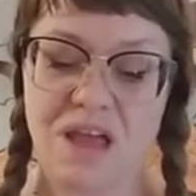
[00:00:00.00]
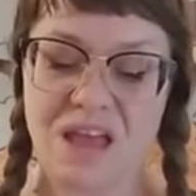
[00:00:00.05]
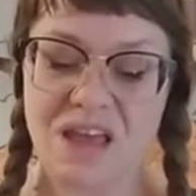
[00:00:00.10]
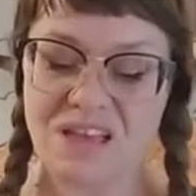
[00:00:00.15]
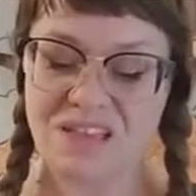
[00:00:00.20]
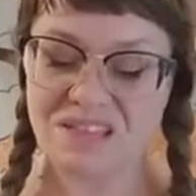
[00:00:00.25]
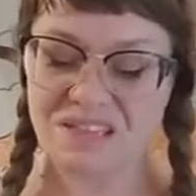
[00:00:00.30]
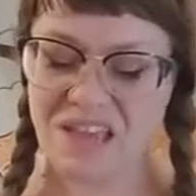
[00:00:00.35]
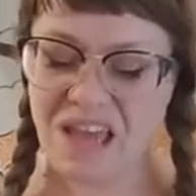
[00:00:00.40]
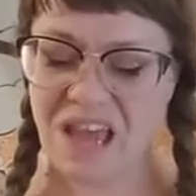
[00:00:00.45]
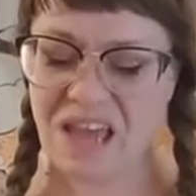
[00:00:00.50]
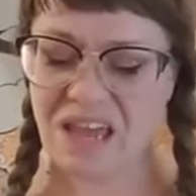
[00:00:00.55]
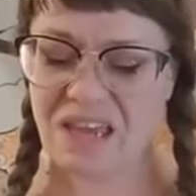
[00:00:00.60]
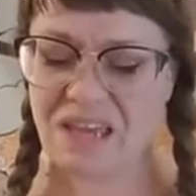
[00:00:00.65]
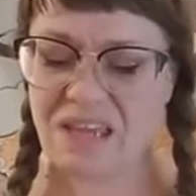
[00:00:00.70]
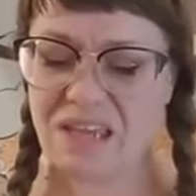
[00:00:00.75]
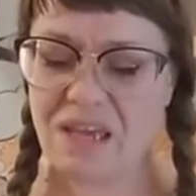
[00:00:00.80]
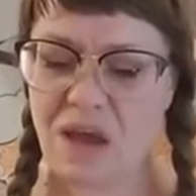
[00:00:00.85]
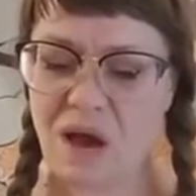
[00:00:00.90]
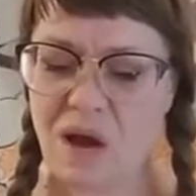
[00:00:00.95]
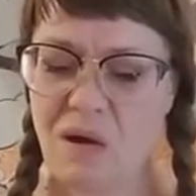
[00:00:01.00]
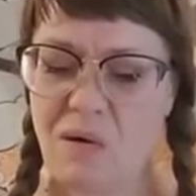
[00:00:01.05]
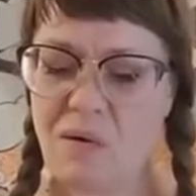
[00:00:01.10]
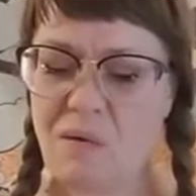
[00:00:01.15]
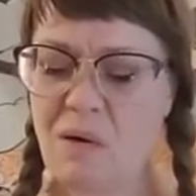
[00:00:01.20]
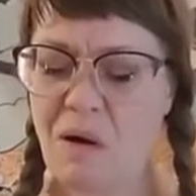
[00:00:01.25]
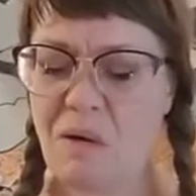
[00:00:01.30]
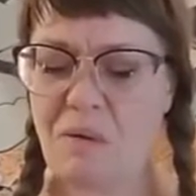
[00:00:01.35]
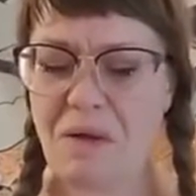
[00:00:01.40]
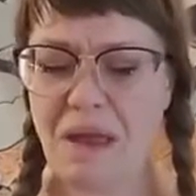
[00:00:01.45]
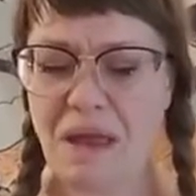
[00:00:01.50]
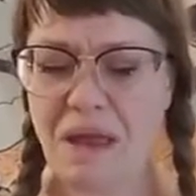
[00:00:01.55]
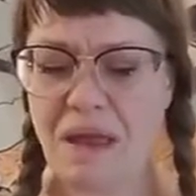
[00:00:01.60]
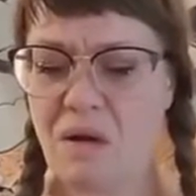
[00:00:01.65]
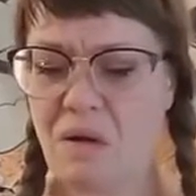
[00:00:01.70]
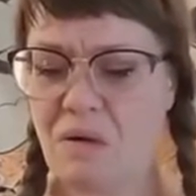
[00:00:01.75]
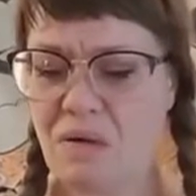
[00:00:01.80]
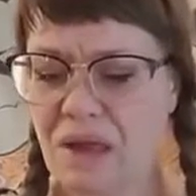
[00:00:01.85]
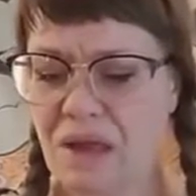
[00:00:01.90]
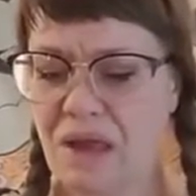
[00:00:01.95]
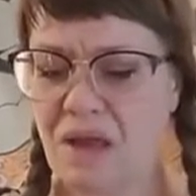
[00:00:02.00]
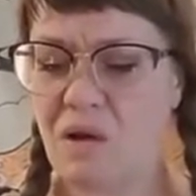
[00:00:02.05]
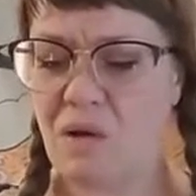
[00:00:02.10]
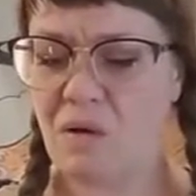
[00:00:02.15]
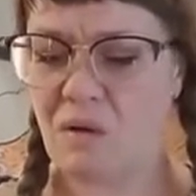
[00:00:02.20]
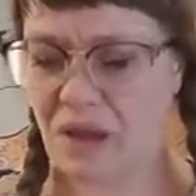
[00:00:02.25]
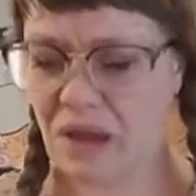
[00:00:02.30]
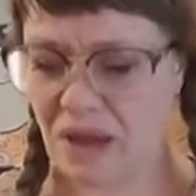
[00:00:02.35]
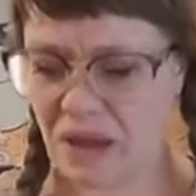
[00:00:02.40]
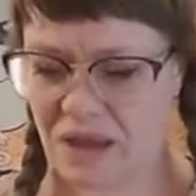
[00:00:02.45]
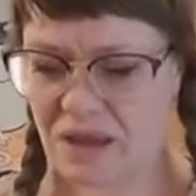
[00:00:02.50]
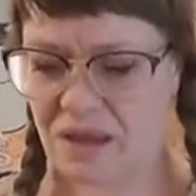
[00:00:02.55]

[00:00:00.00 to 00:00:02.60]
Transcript: Dang, yo. Okay, okay, okay.